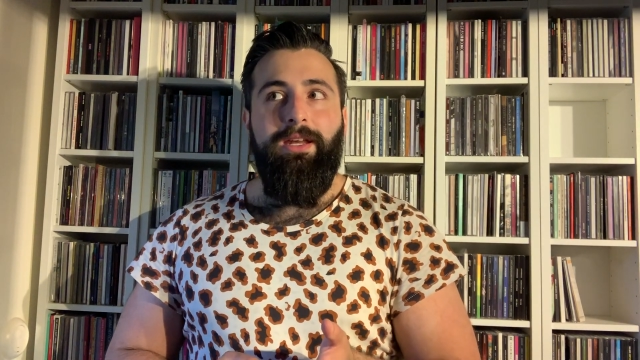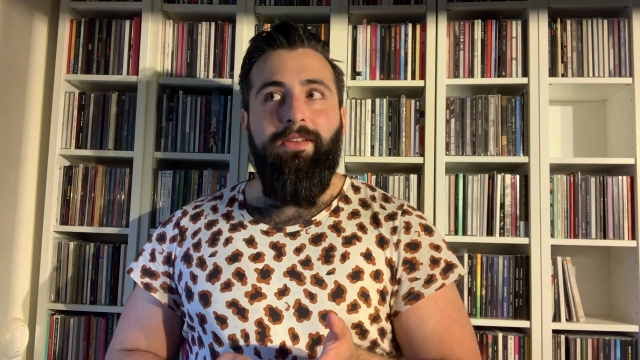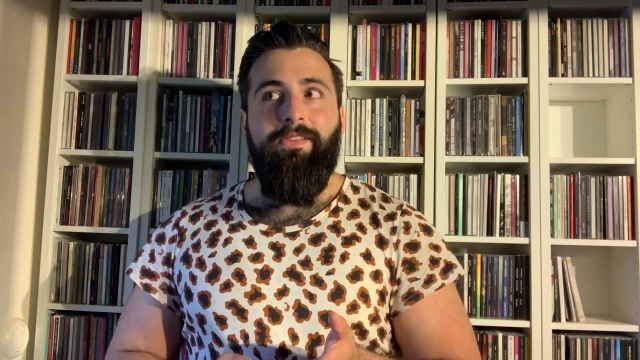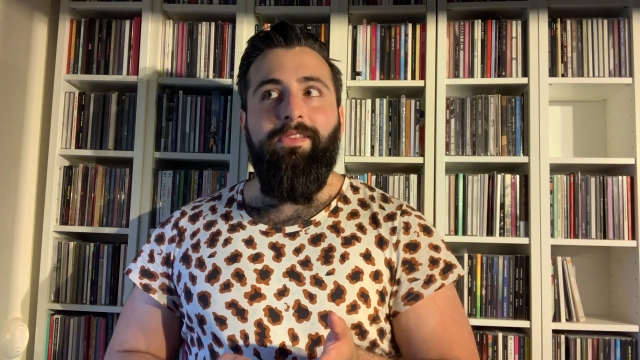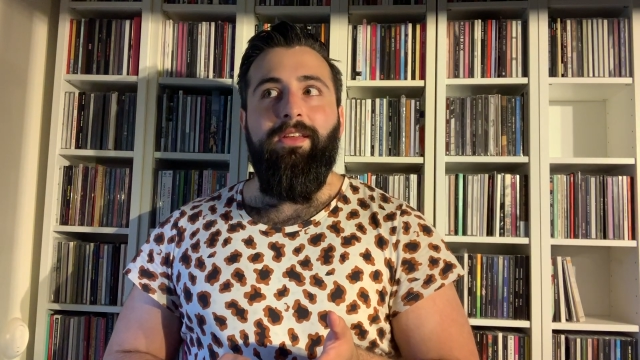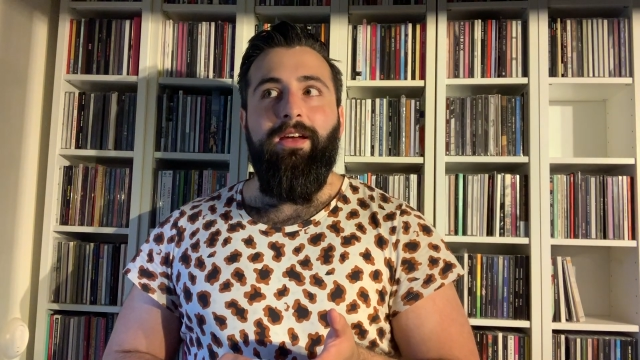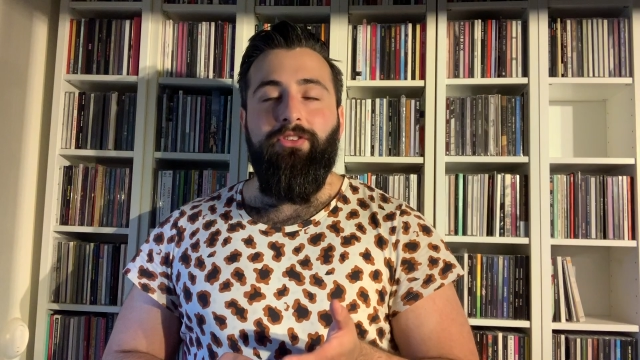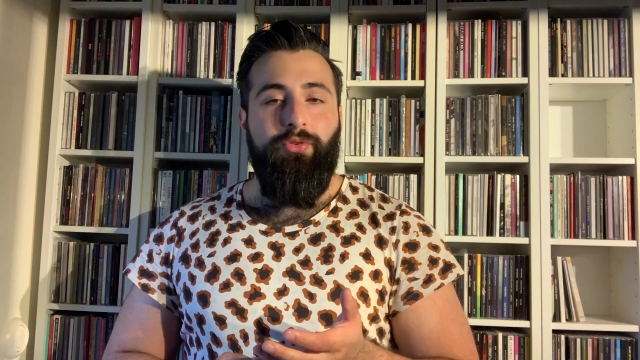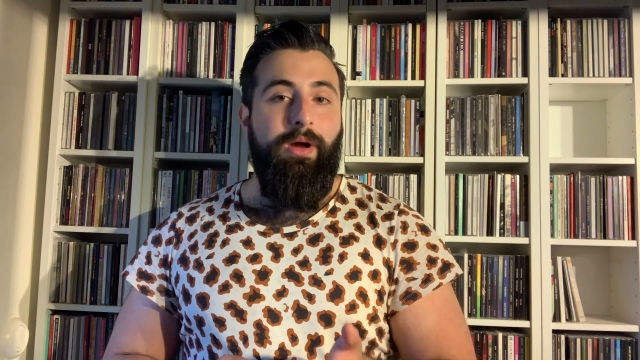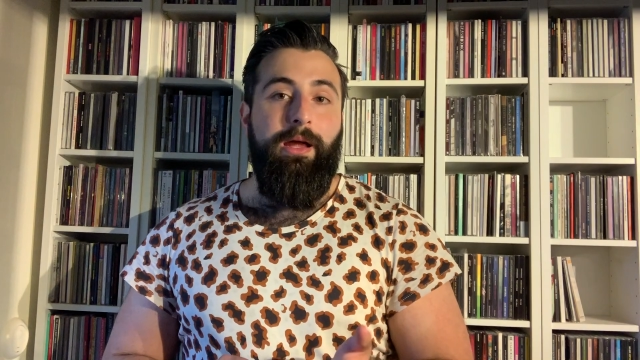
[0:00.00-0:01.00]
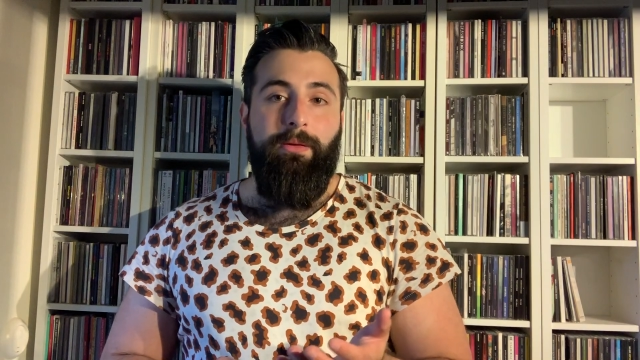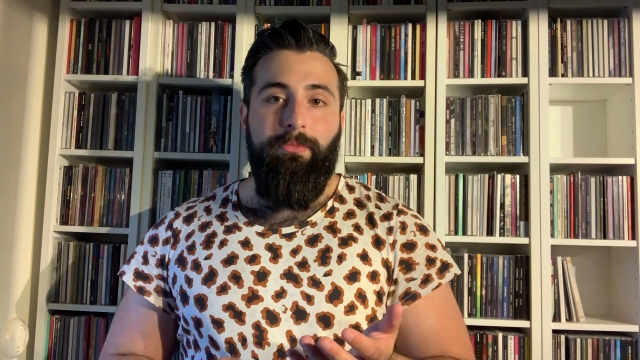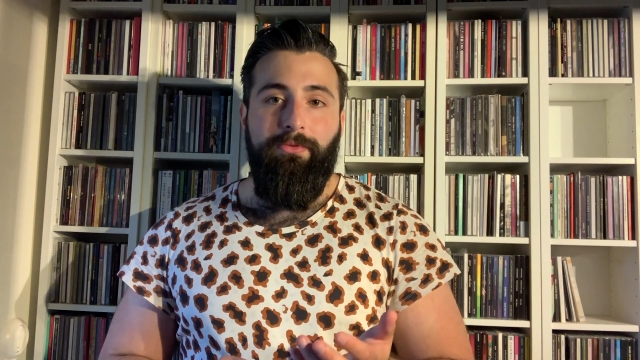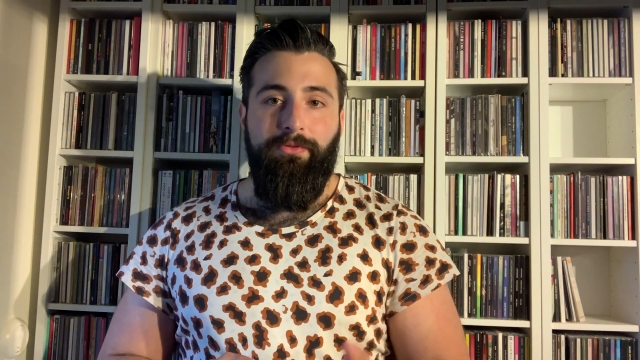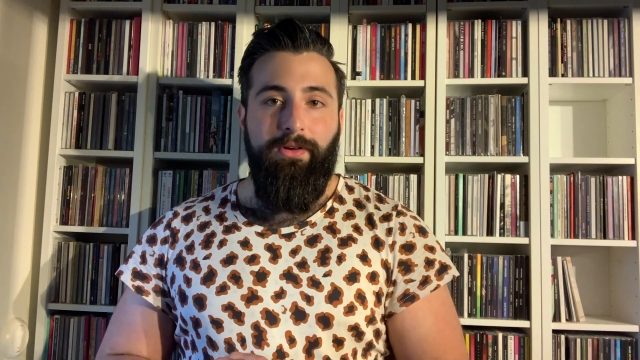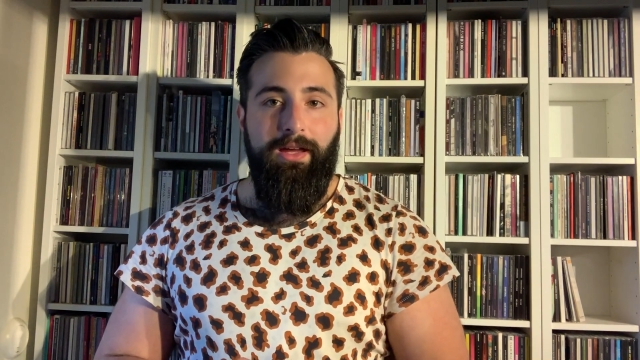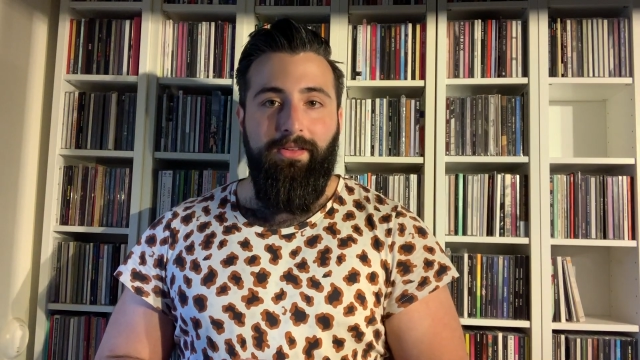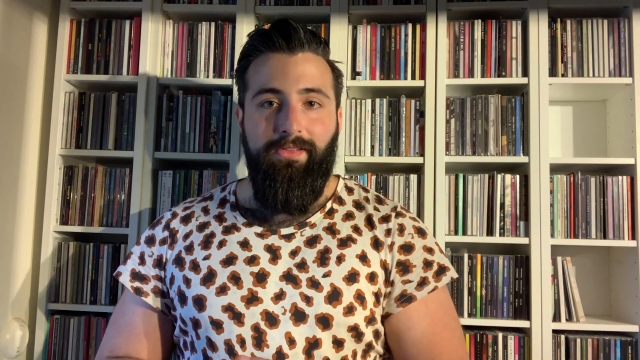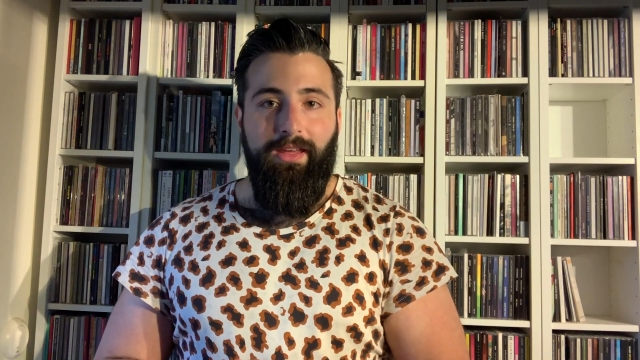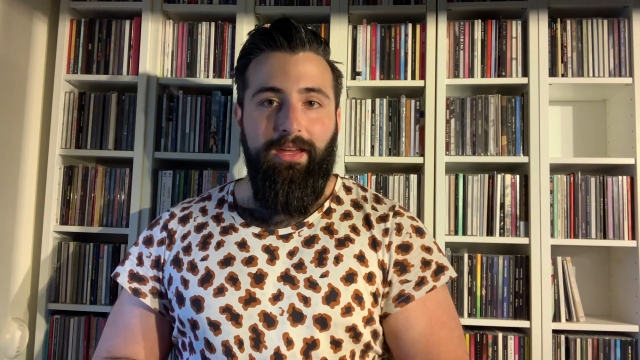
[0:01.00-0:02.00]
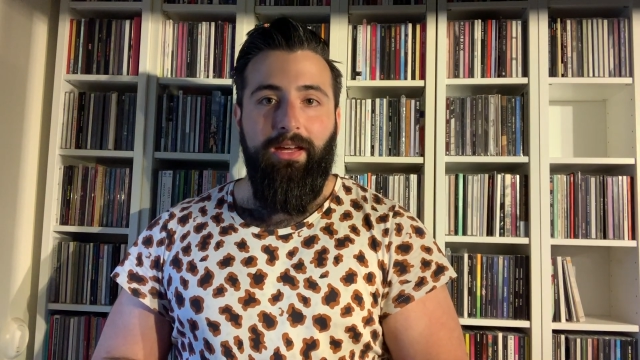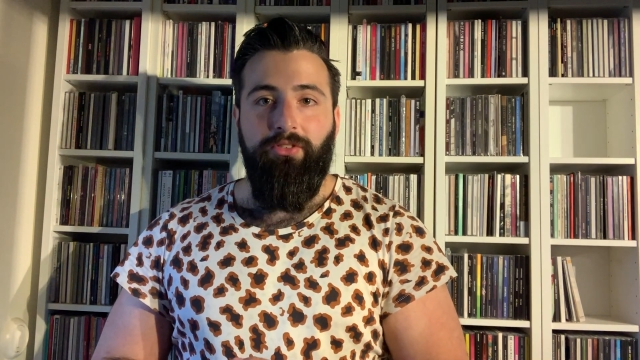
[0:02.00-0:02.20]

It is a triumph, I'd say,